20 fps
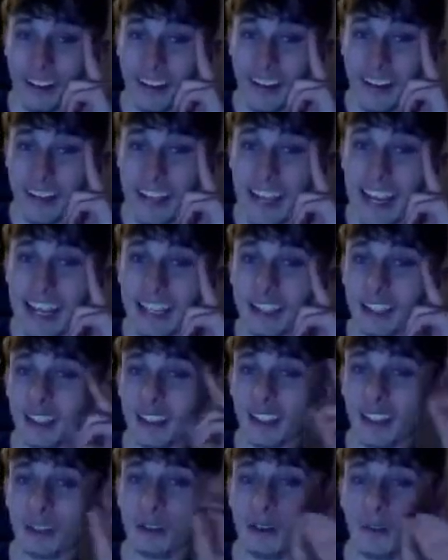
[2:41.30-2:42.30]
He just
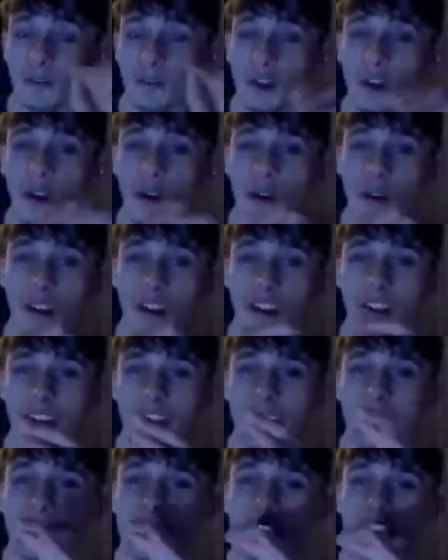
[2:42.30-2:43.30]
does it with no, like,
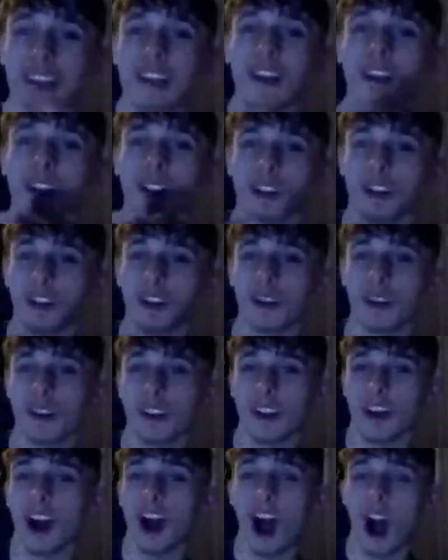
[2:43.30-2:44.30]
he looks so, like,
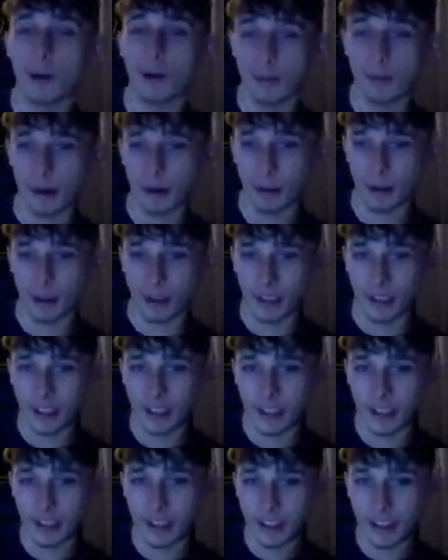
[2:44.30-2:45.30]
calm about it.
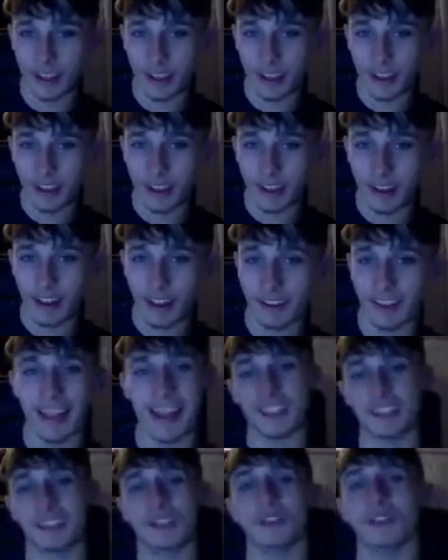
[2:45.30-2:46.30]
That
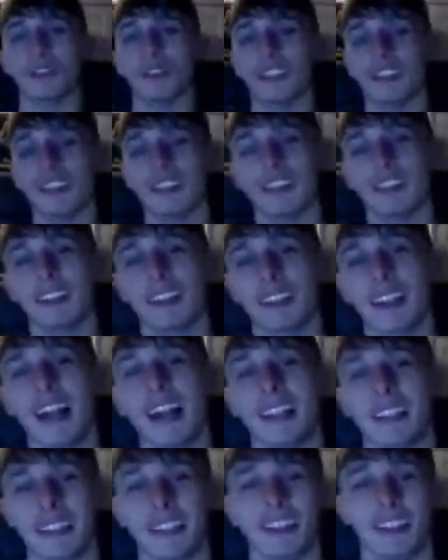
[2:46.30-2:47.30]
is naughty. That
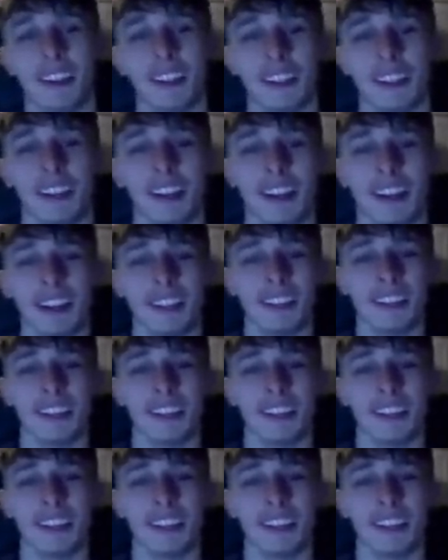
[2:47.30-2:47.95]
is a nice catch.